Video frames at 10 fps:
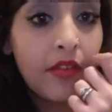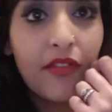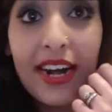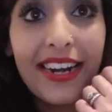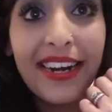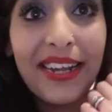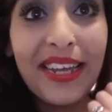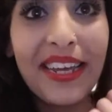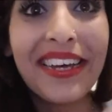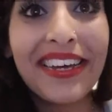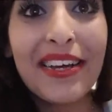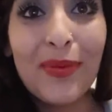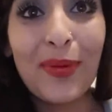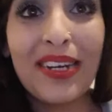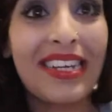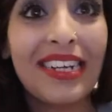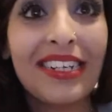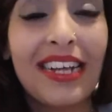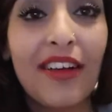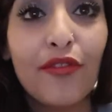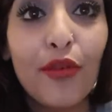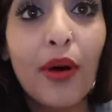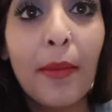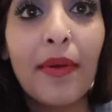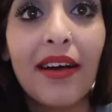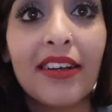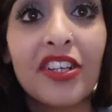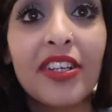friendly product for a blush,